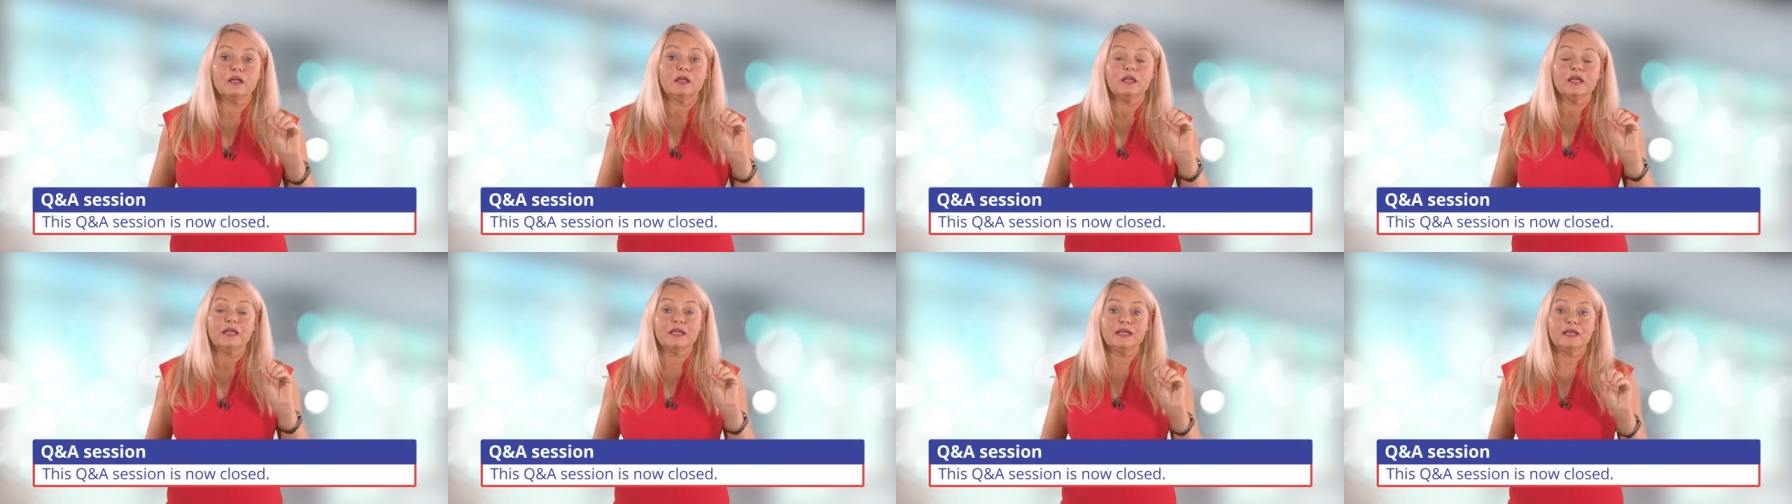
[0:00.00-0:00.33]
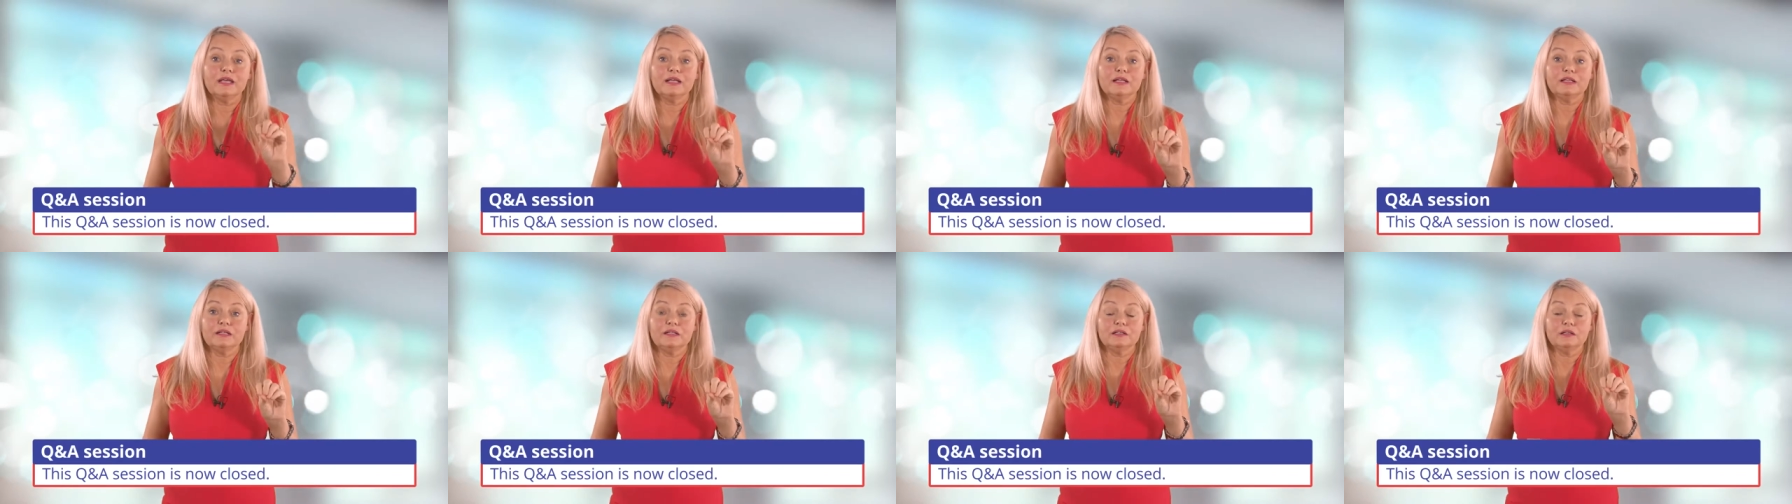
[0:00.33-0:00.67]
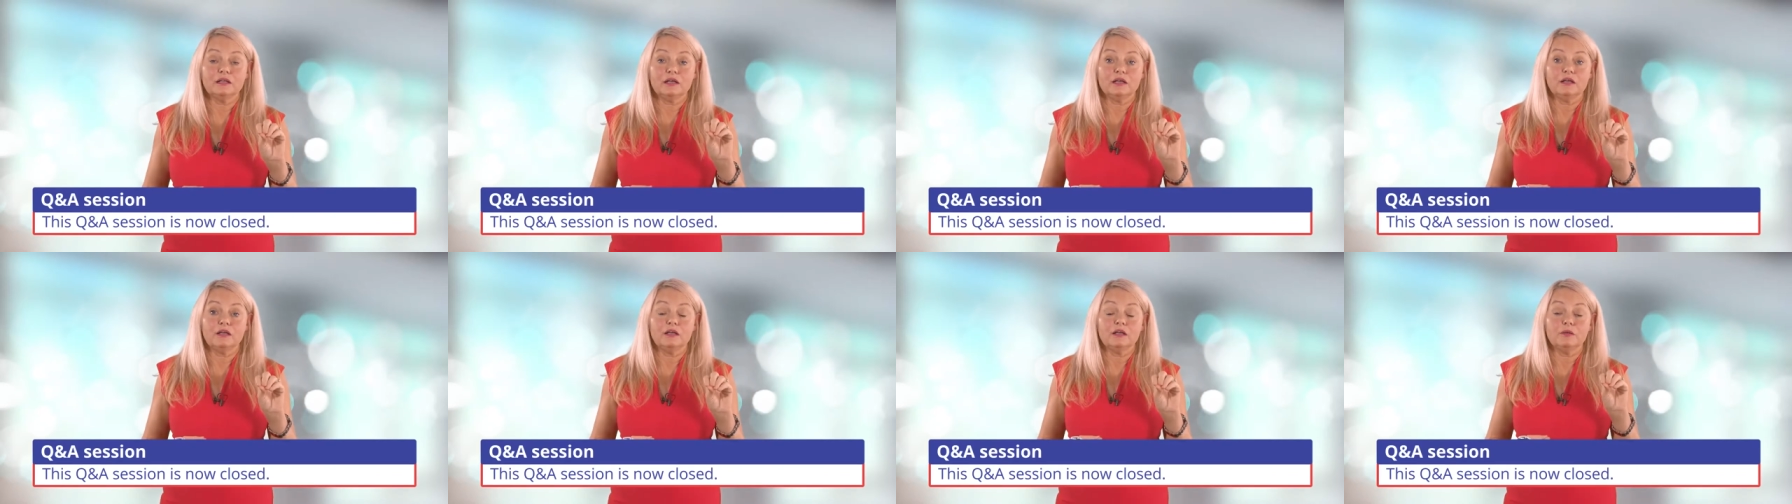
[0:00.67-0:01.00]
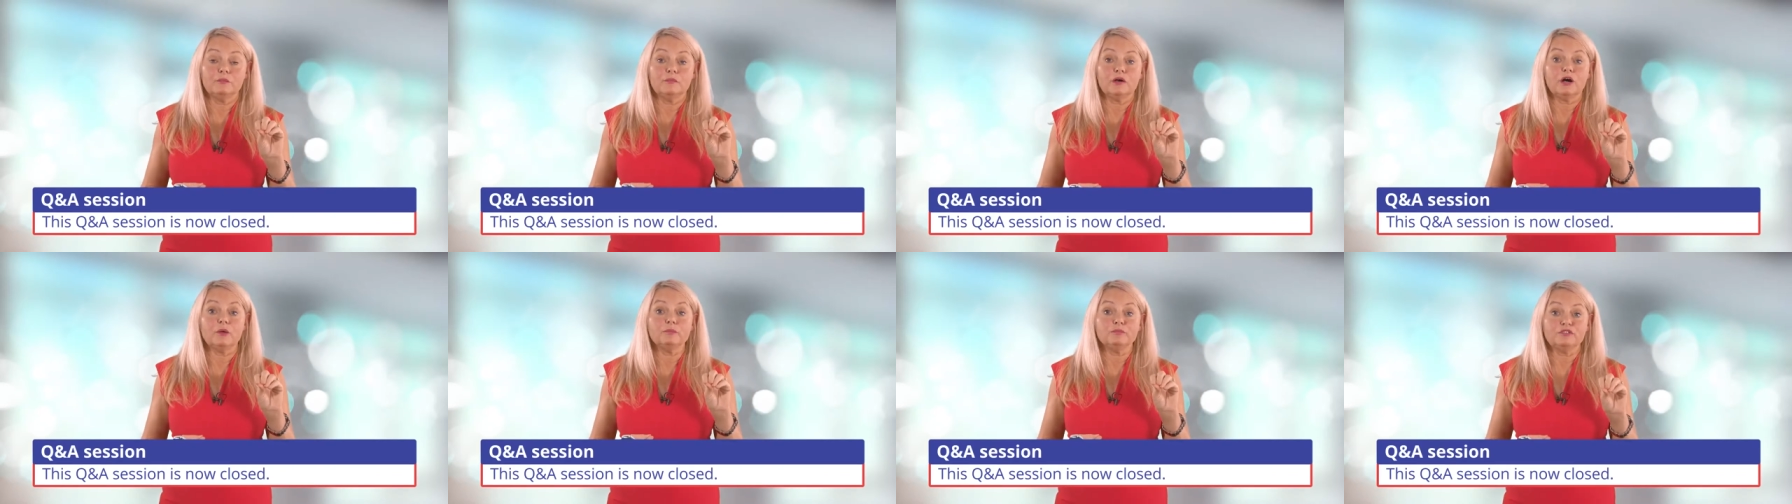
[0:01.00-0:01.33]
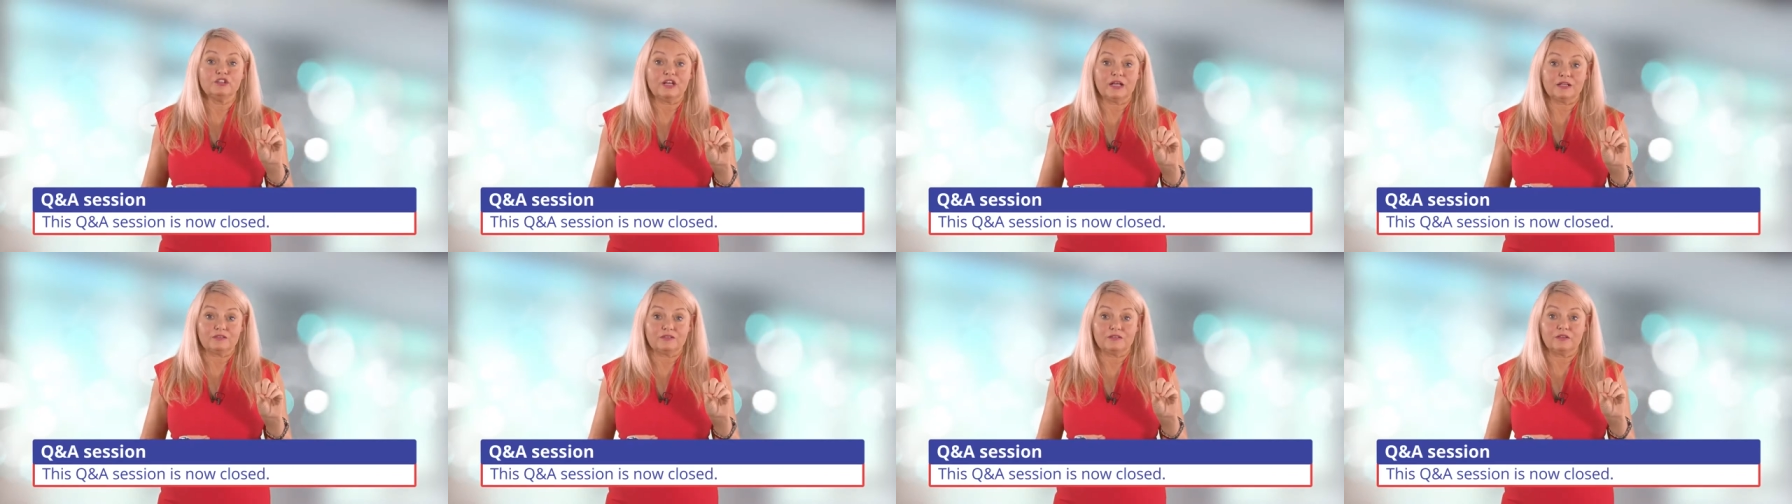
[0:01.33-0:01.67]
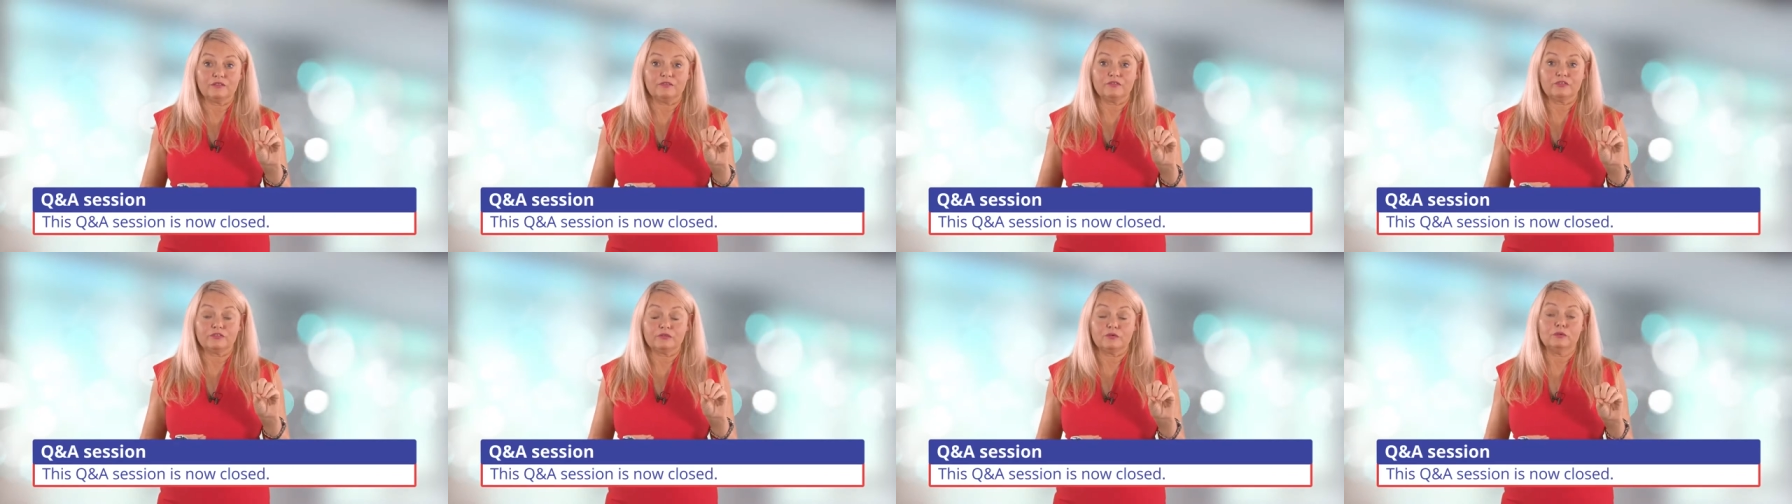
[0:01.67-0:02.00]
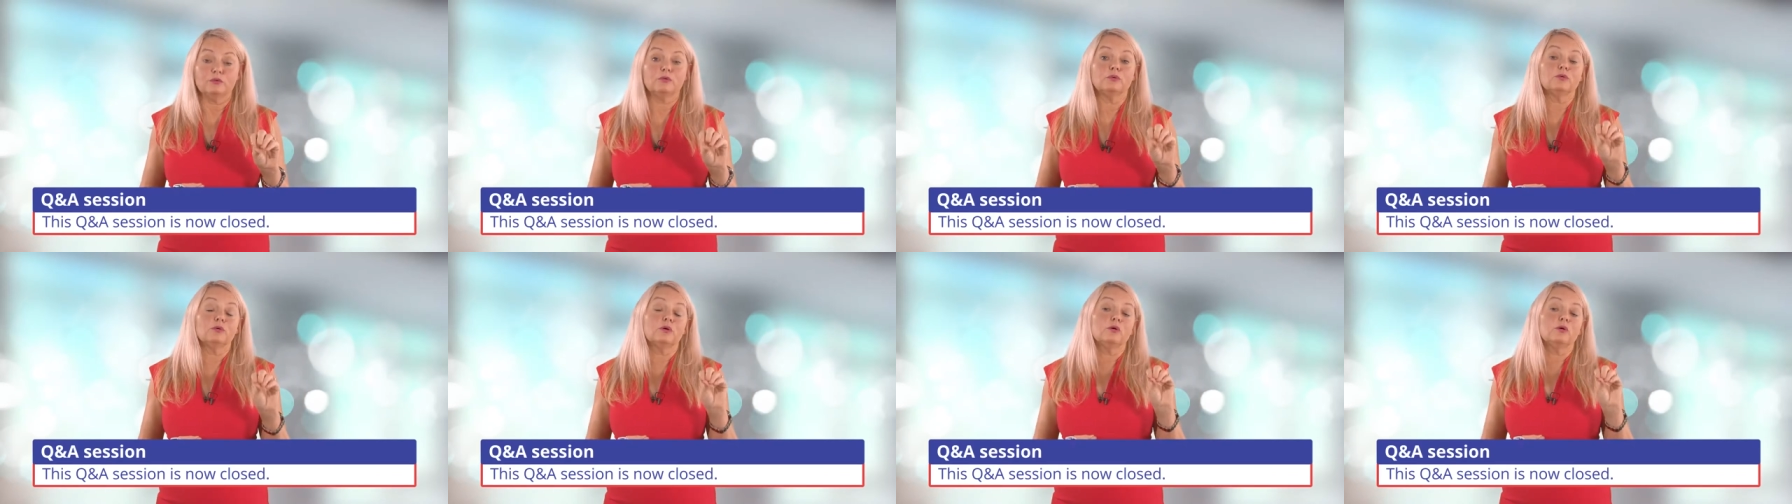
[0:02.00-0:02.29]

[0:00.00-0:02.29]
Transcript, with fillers: healing um, objectives or,